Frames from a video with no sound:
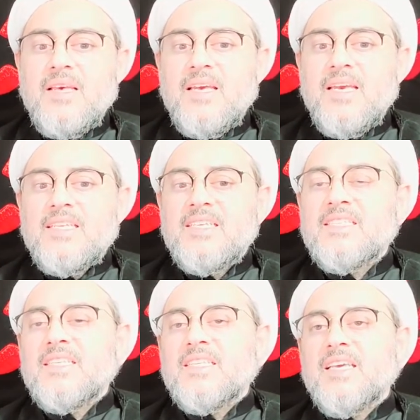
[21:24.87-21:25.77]
it is
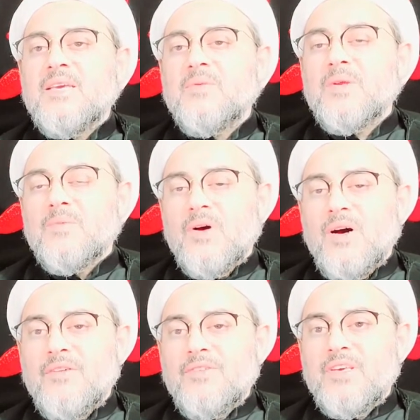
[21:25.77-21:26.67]
the day when
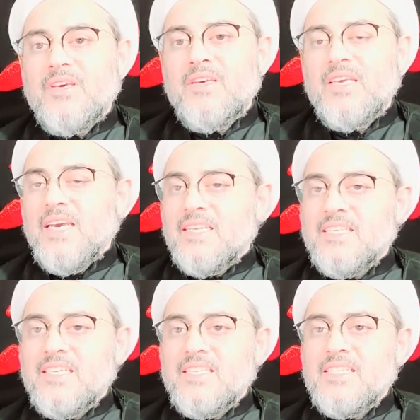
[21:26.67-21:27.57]
Muawiyah, he
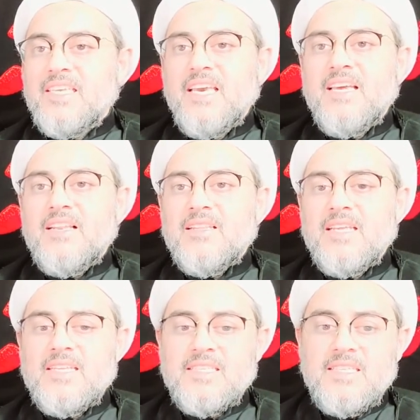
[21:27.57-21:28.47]
enters the hell,
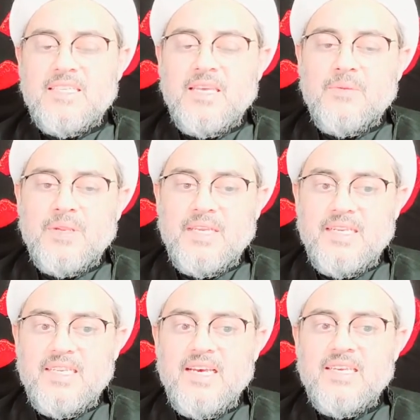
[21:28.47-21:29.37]
that is the day when he
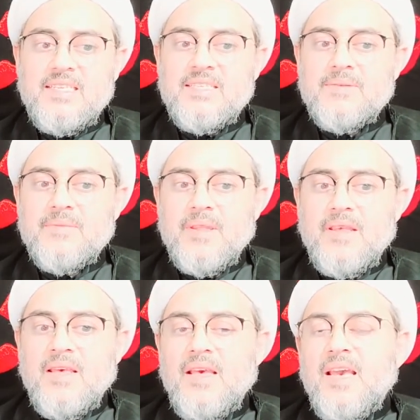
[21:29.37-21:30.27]
dies.
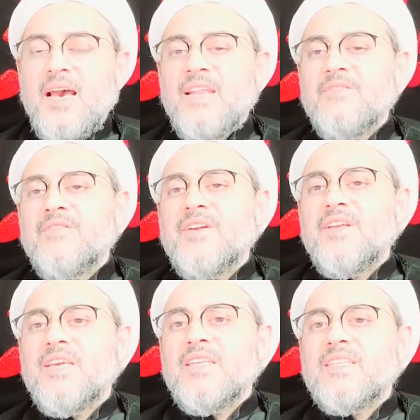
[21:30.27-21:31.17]
And a
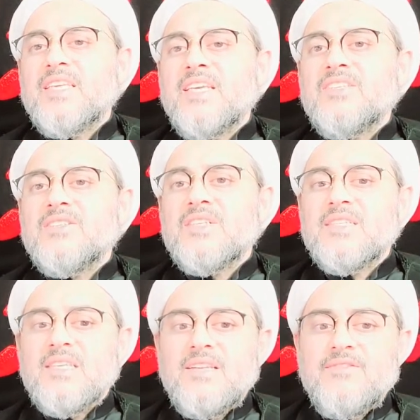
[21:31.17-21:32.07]
very
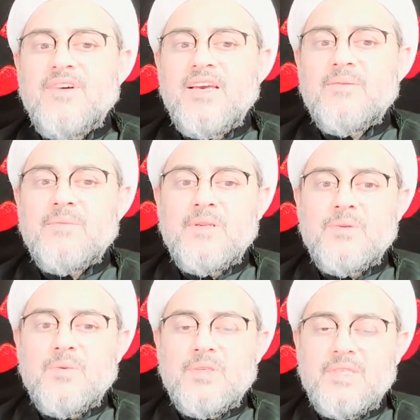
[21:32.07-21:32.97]
dangerous
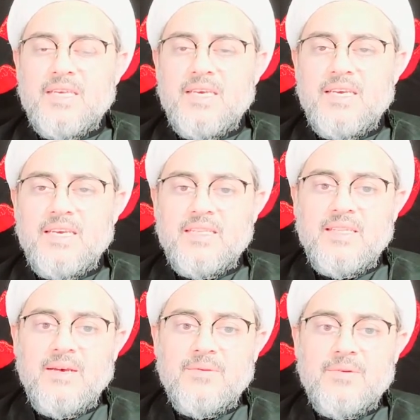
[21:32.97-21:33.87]
environment was there in
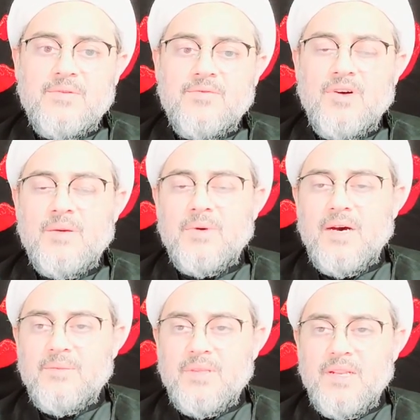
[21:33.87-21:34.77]
for Abu
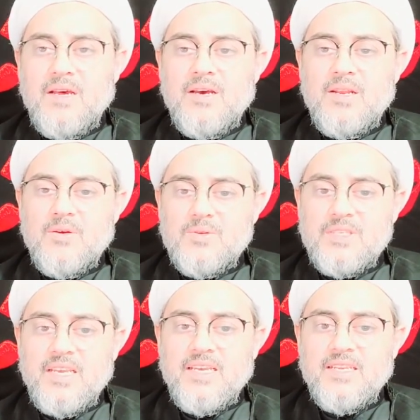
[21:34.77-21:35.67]
Abdullah
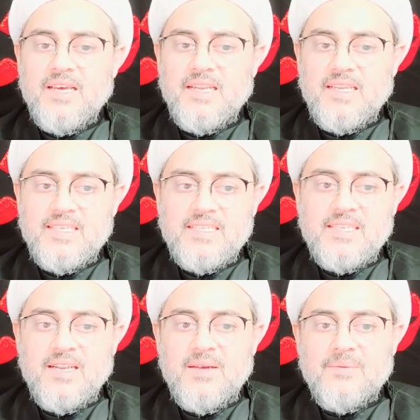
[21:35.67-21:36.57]
al-Husayn alayhi
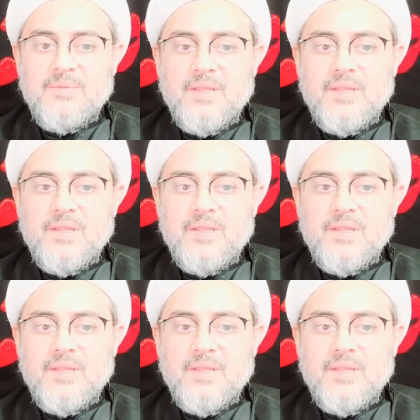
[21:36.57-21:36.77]
salam.